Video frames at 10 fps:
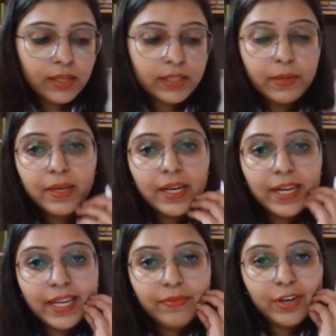
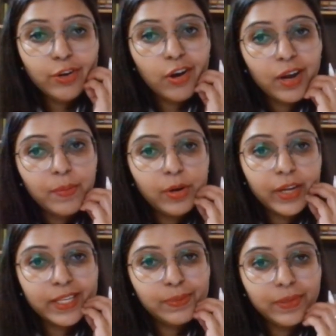Similarly, we talk
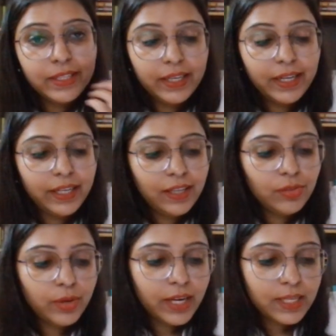about sp3d.
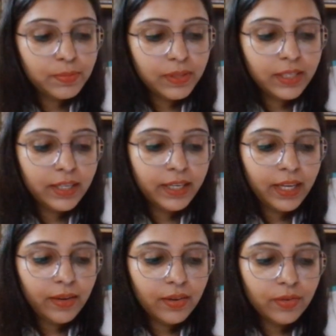So in
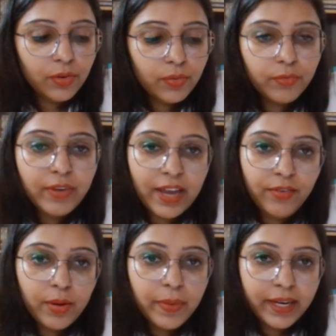sp3d,
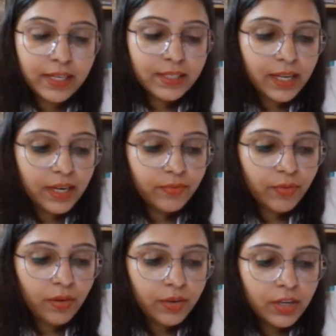5 orbitals are
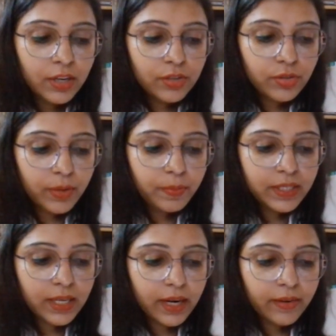involved. So it
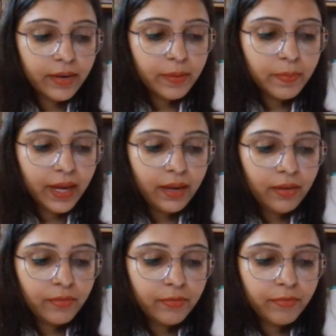means 100 by
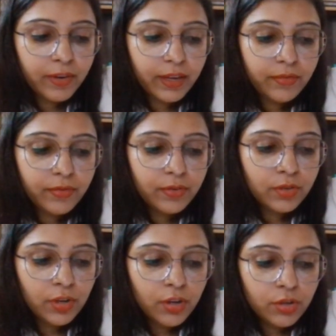5.
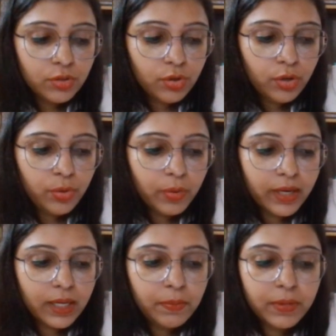So
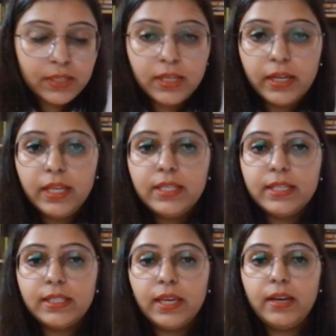20%
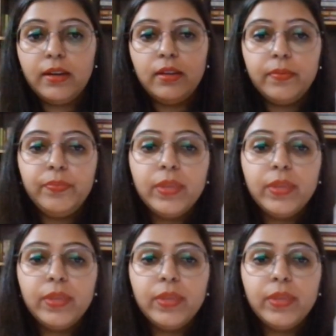S character.